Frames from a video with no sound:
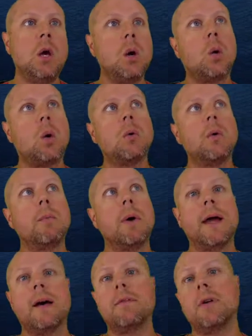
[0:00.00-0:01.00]
or we
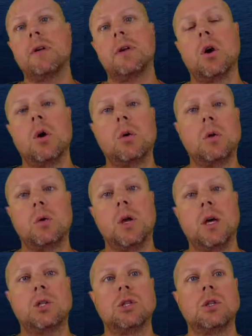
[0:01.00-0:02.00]
might have it at a
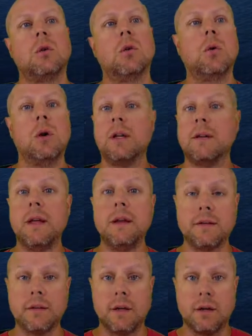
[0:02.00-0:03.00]
co-location or in a data
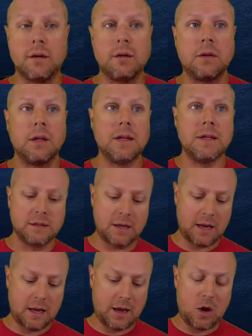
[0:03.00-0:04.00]
center that
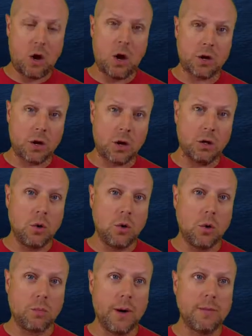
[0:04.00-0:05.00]
isn't on our
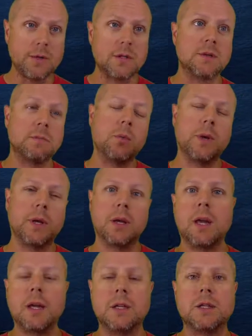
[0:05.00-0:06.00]
local premises, but we can
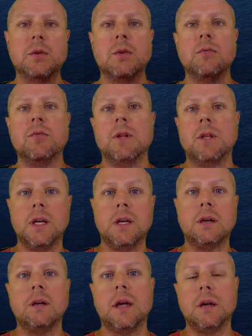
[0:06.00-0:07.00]
get to it via the
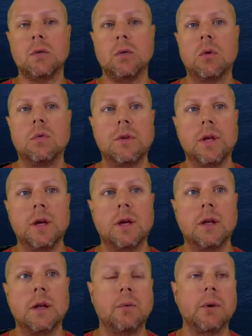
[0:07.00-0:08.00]
internet or via a
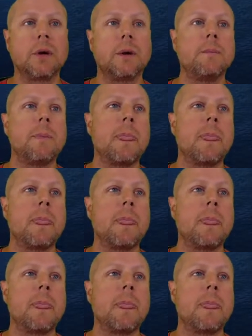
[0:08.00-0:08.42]
network.